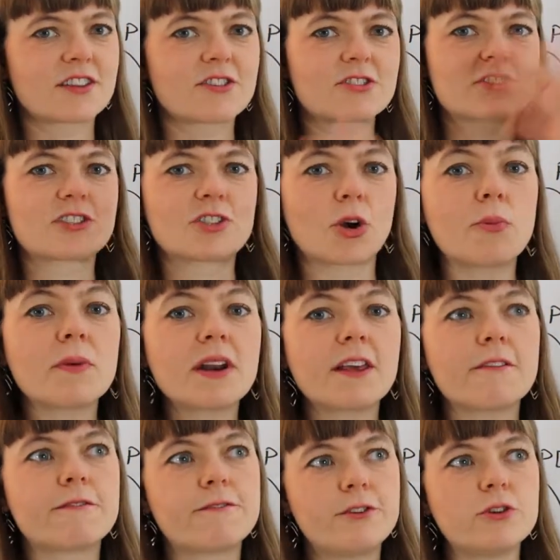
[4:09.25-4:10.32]
There's so many
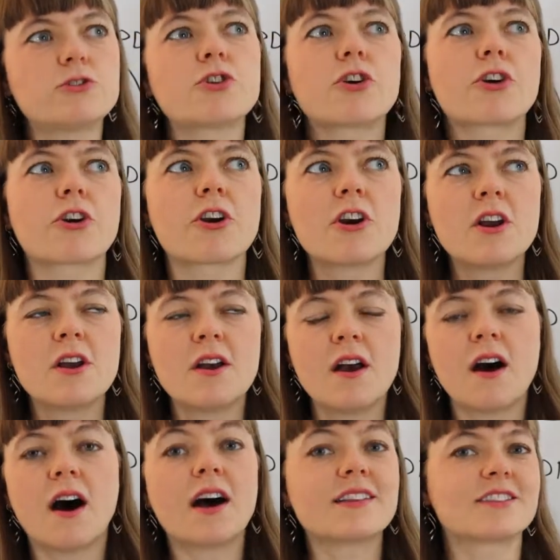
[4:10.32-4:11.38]
future
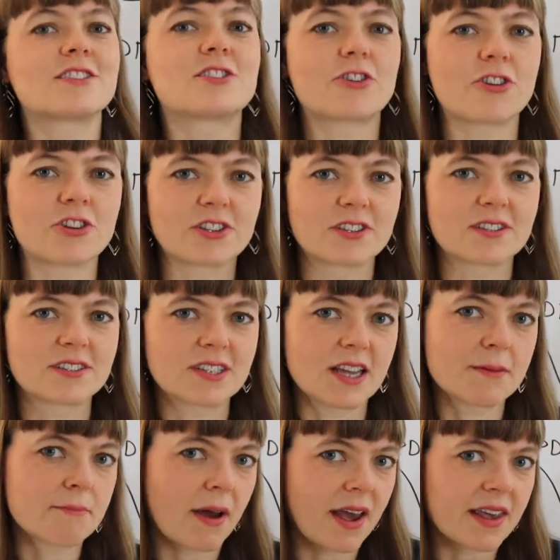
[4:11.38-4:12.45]
uncertainties
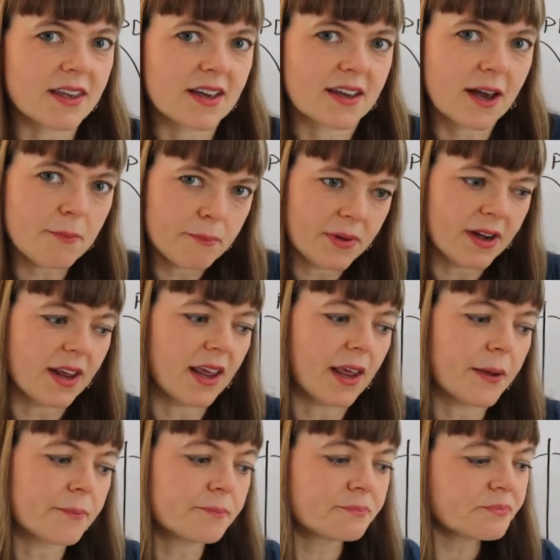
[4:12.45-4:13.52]
in buying a
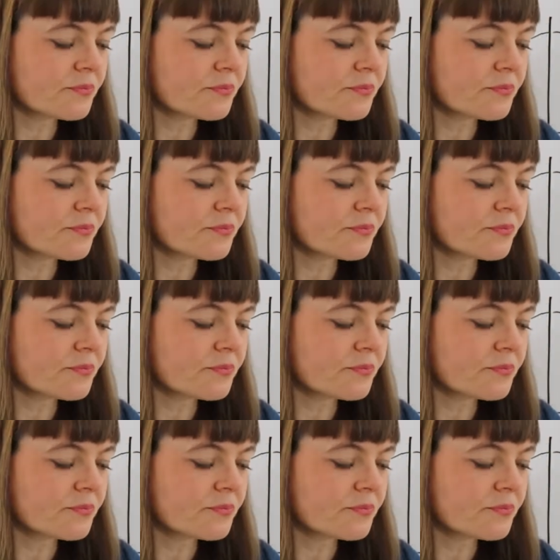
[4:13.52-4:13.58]
company